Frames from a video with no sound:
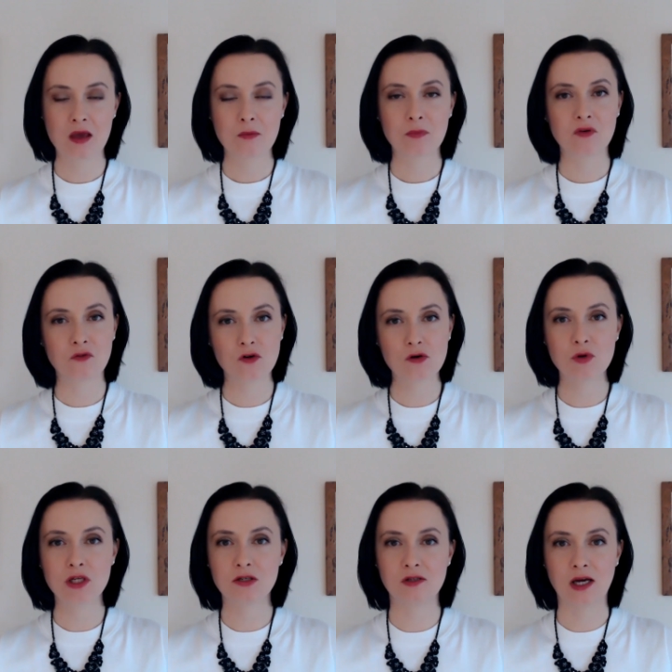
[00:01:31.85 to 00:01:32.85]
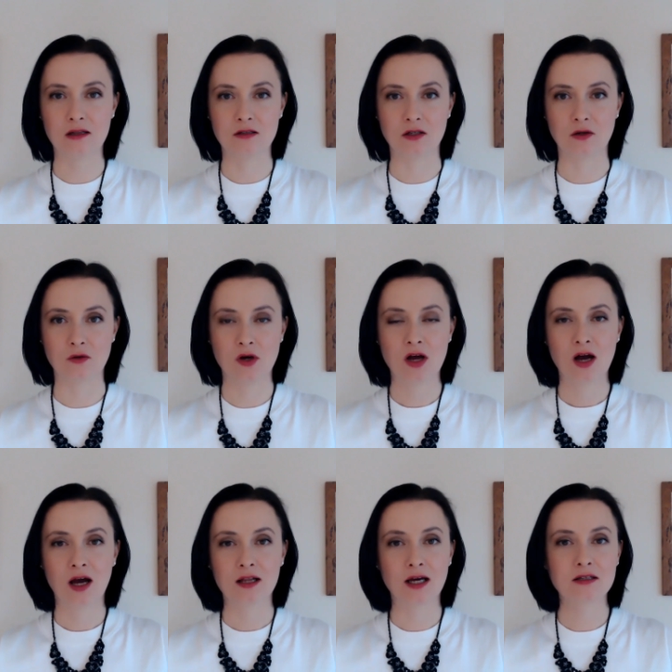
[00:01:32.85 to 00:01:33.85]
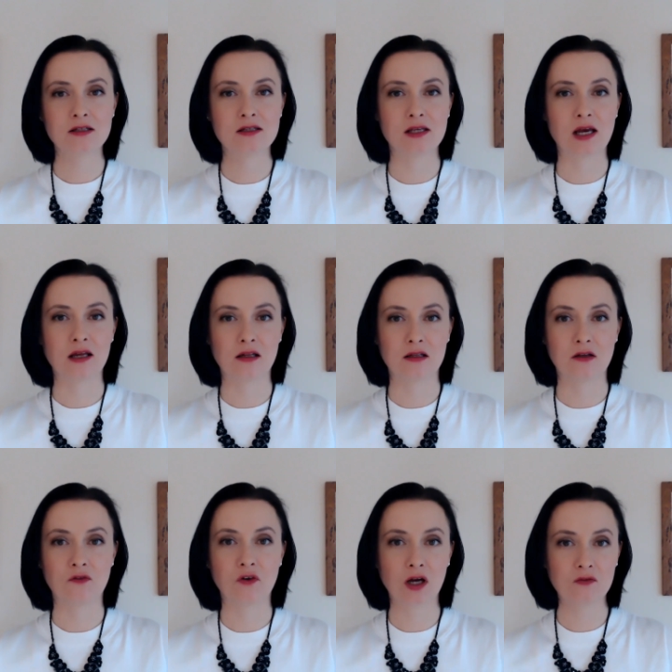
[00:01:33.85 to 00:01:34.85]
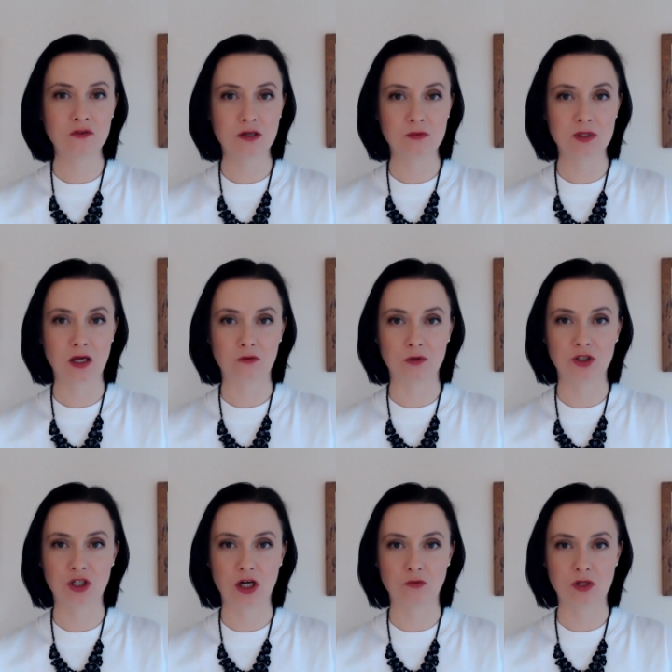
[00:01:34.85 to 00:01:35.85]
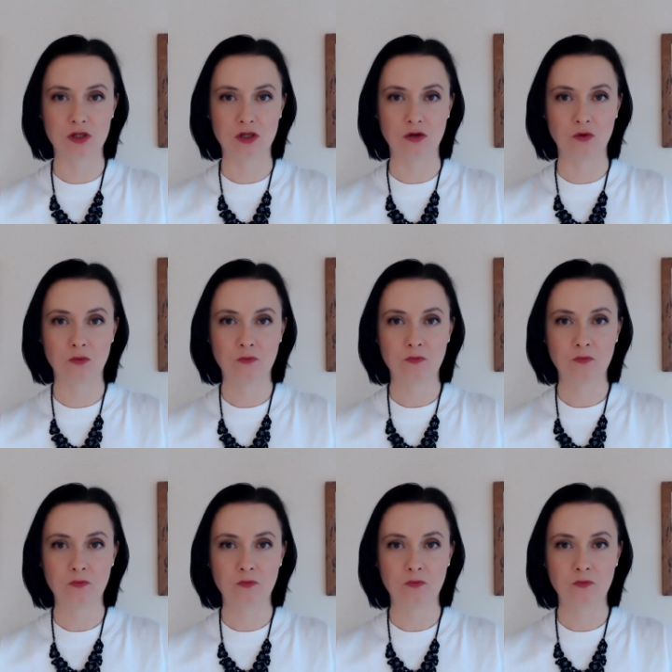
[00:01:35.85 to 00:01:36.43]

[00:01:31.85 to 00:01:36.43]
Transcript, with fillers: Before we do that though, I'd like to say that the five tips I will share with you